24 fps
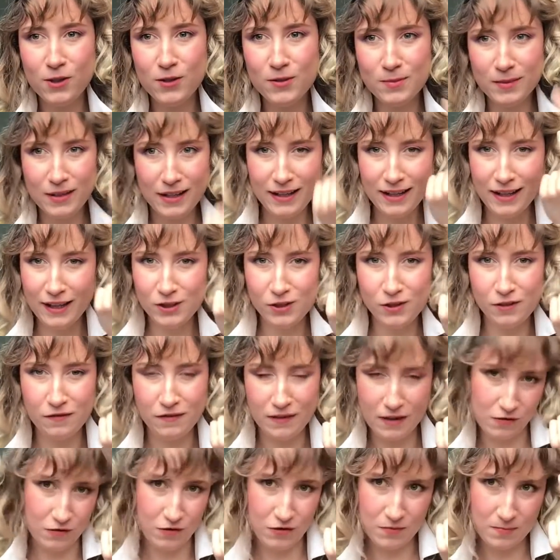me, I just
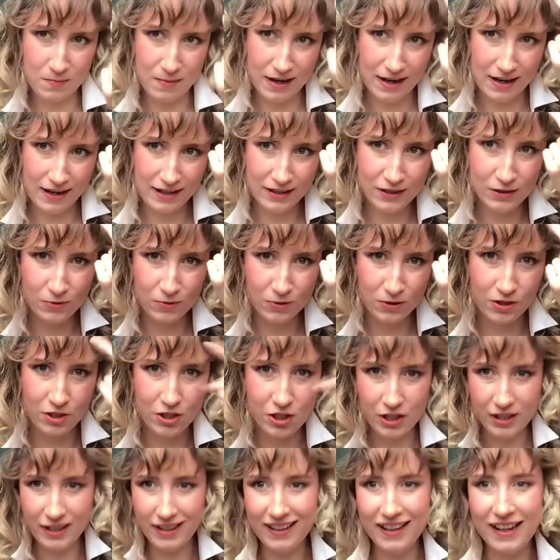found my
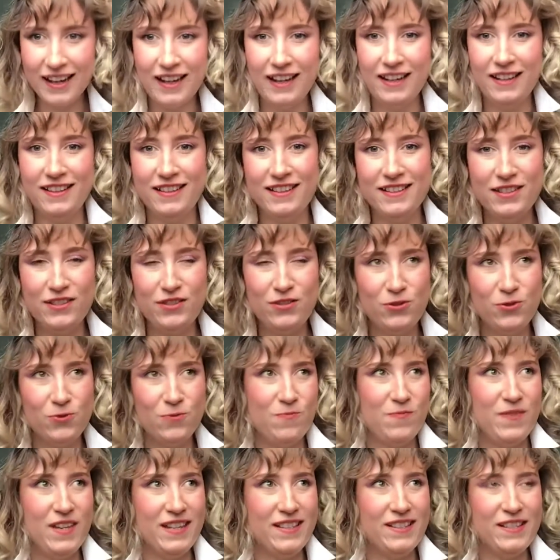scrunchie and
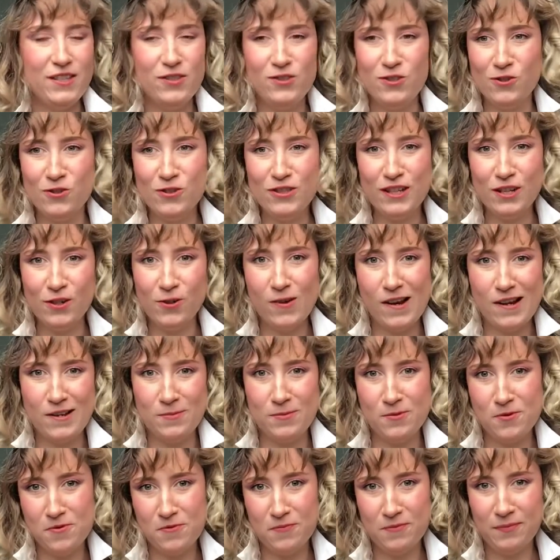this is just
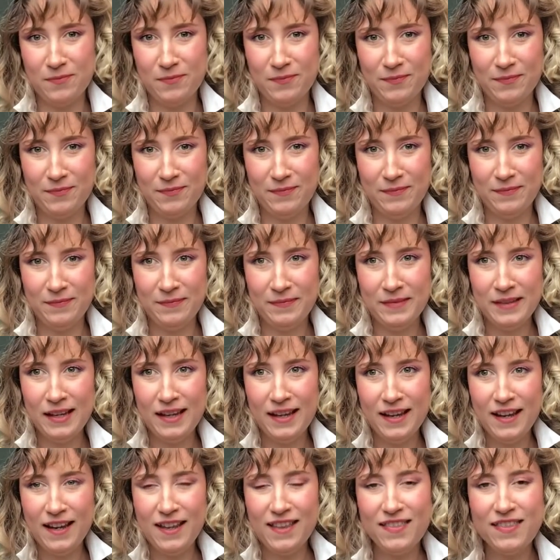incredible.
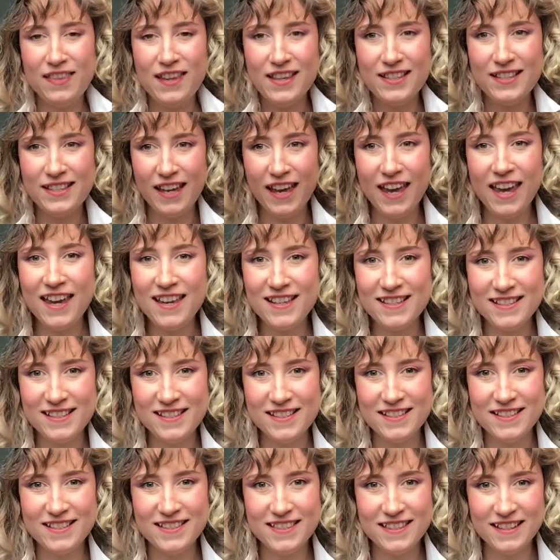This is
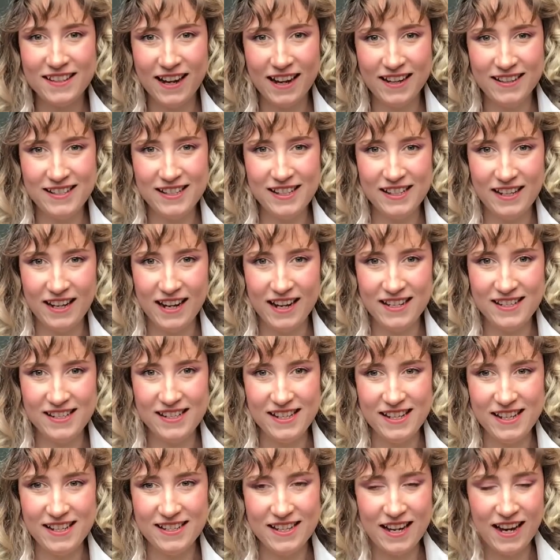the
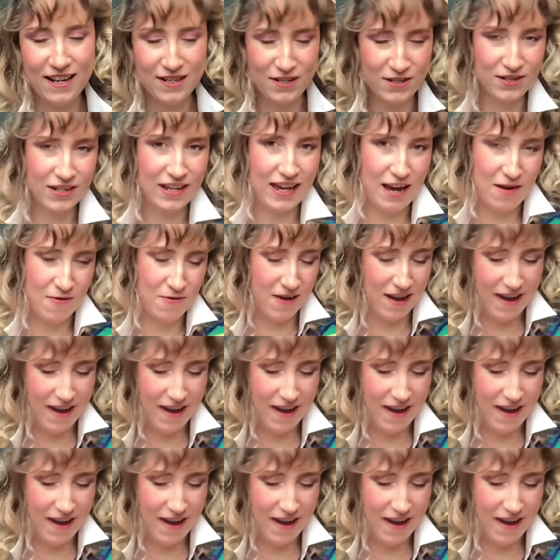1980s. I don't care what